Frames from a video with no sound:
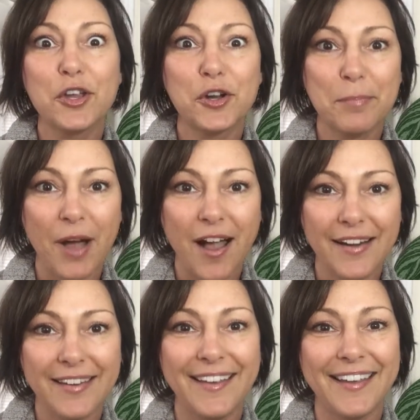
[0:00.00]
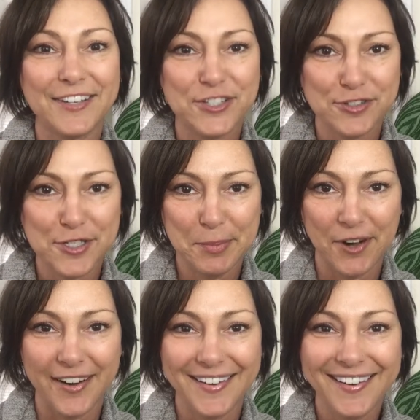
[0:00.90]
your body, and your
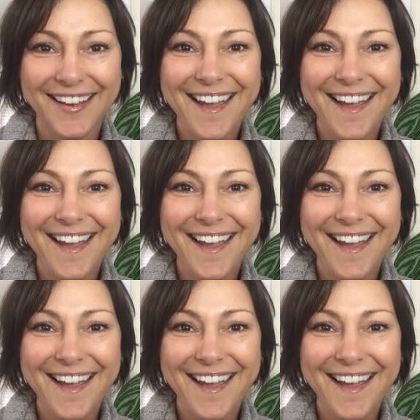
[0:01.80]
spirit.